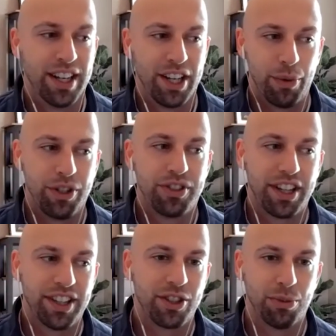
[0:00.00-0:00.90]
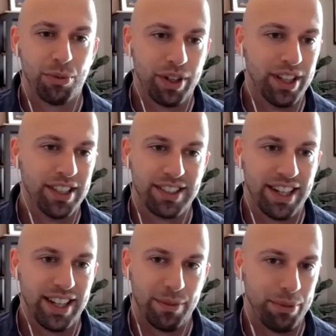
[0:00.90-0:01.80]
you know, when you say the term real
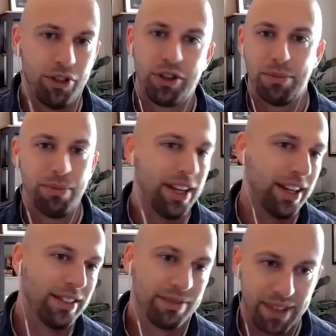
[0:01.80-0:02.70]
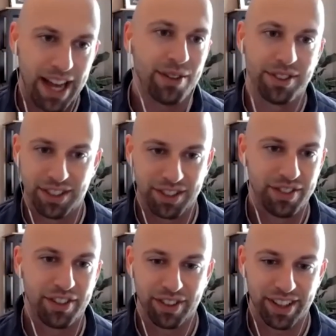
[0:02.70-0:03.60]
estate, I mean, you can mean thousands
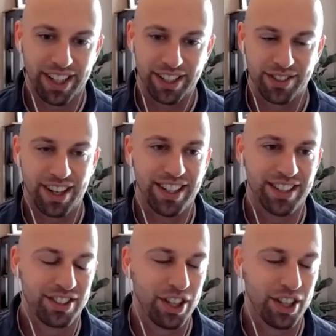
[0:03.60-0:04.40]
of different things, right? And